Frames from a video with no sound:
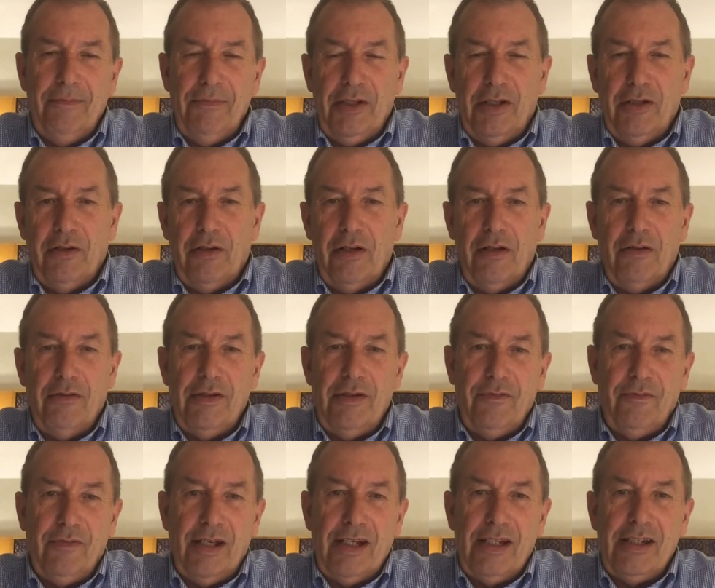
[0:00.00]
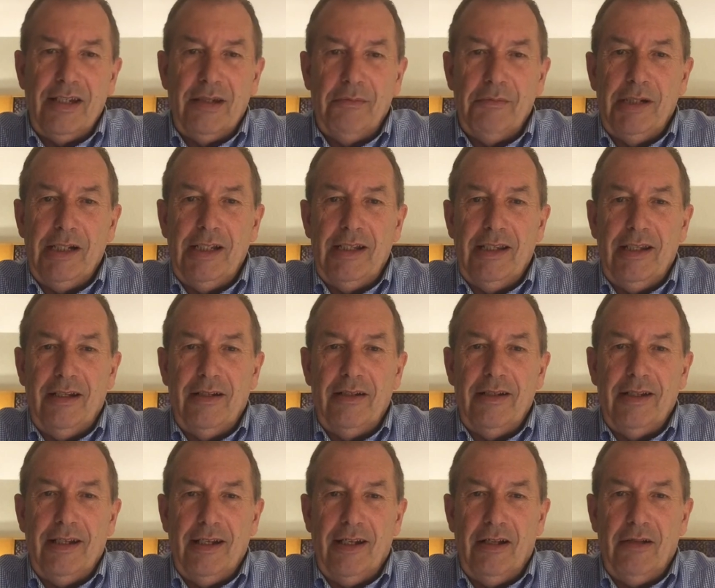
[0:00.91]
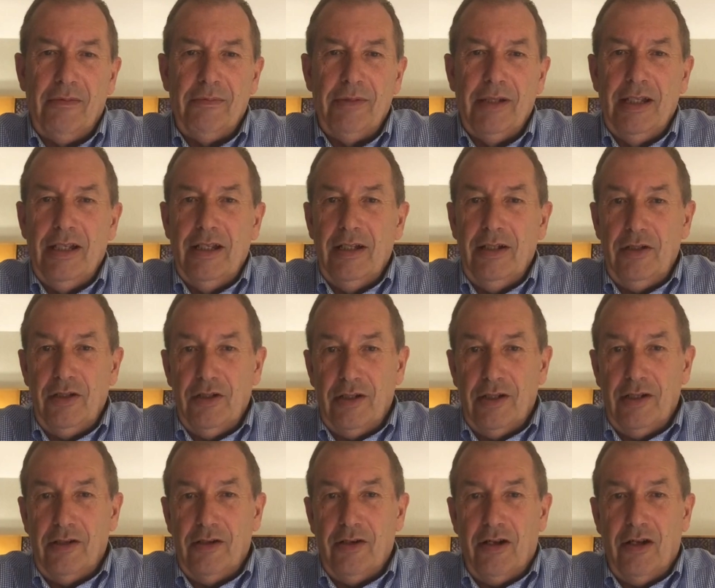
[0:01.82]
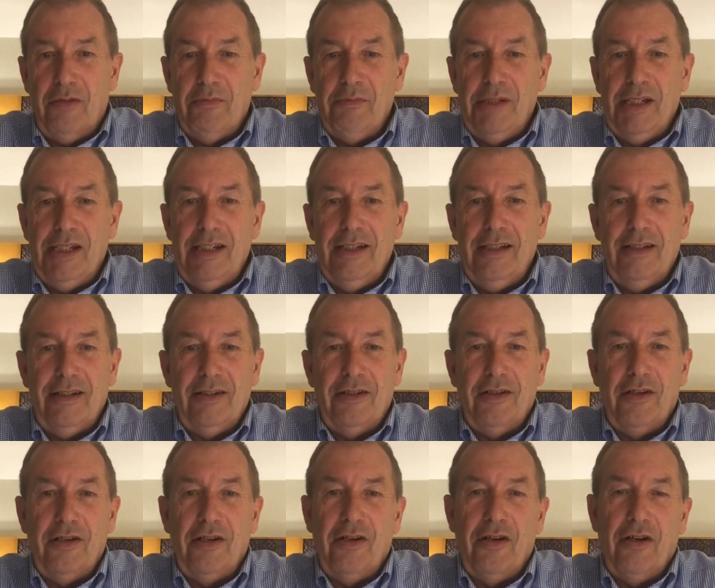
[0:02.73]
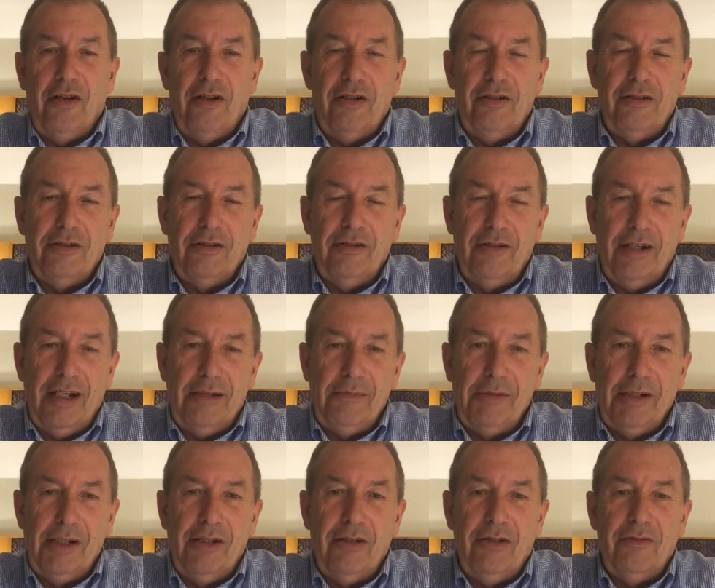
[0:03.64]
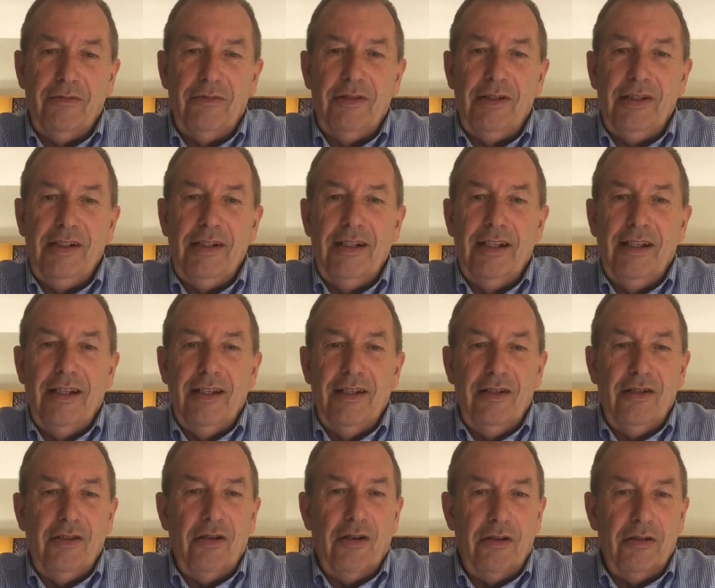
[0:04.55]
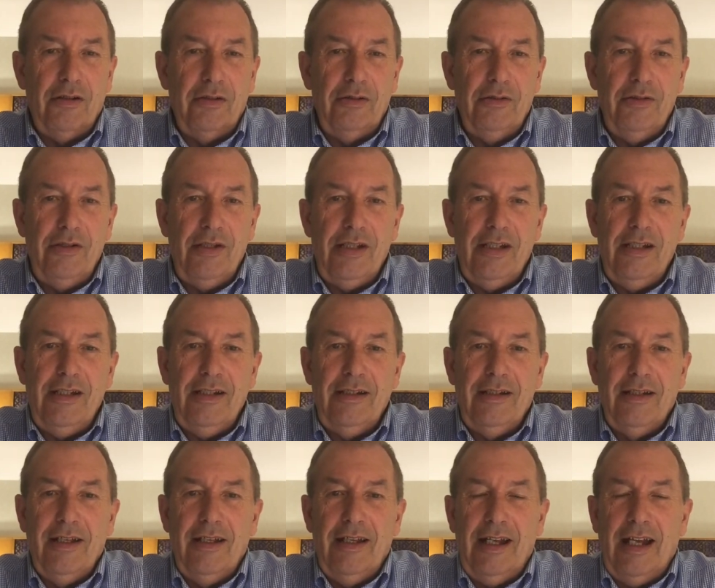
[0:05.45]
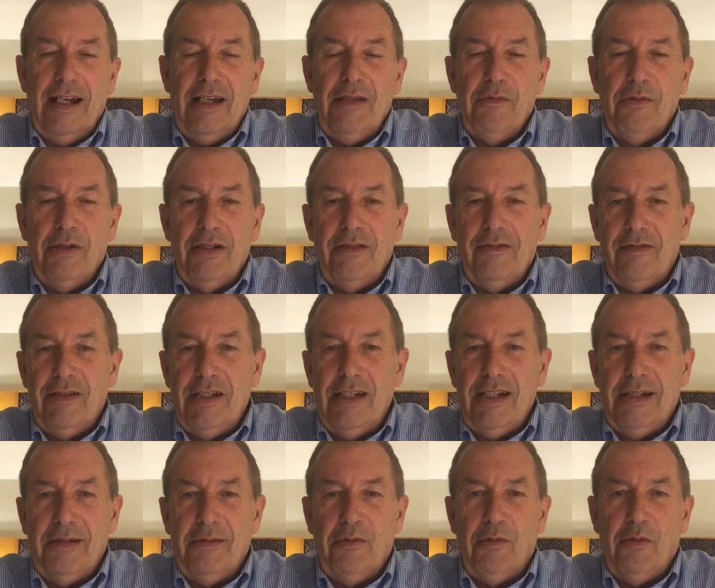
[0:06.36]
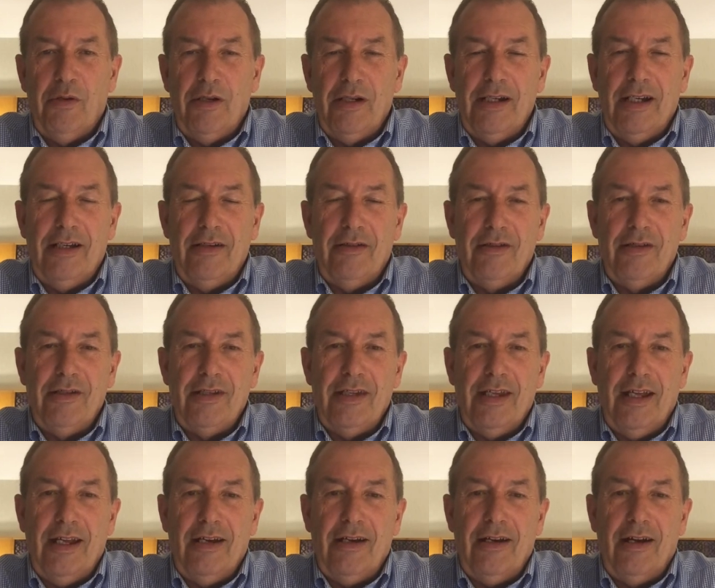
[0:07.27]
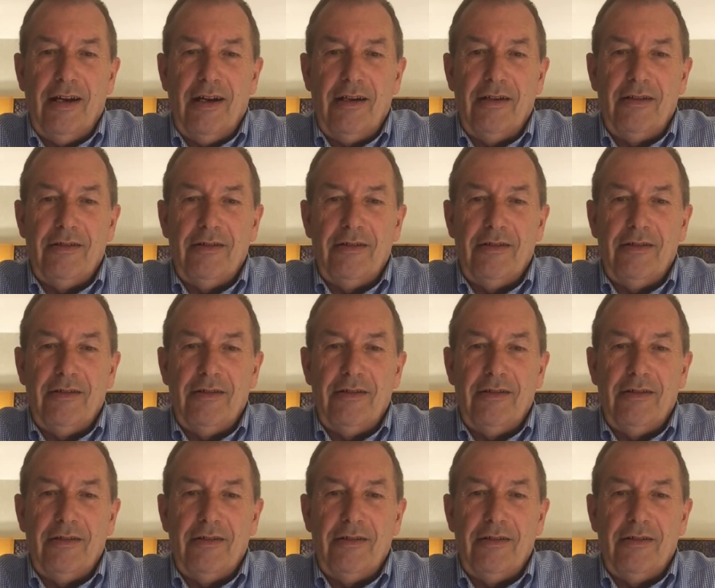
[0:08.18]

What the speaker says: You'll always find somebody there to help. You can call me, you can call Greg McGilvery, call Lucy, any one of the team coordinators that